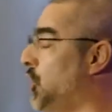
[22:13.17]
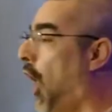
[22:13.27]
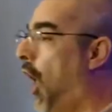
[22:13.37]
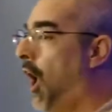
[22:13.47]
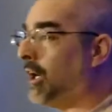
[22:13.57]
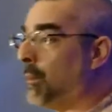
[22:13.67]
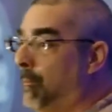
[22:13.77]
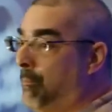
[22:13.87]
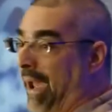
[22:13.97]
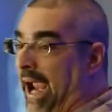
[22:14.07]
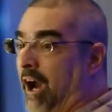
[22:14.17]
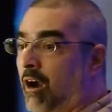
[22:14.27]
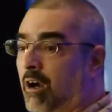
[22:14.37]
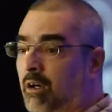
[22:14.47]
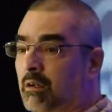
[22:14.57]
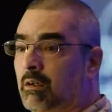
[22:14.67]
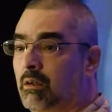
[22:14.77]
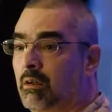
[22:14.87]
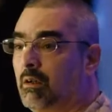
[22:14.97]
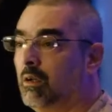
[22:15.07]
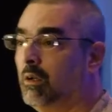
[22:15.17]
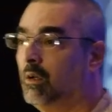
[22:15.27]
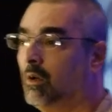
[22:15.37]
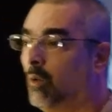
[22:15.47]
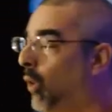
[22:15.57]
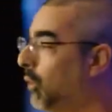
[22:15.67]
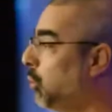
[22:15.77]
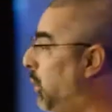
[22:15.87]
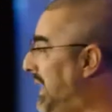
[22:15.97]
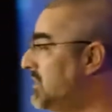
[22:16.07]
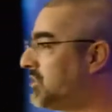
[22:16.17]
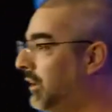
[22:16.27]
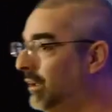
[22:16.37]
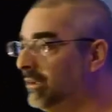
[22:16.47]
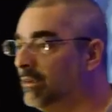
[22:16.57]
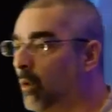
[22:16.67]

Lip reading: dog, bear, or weasel,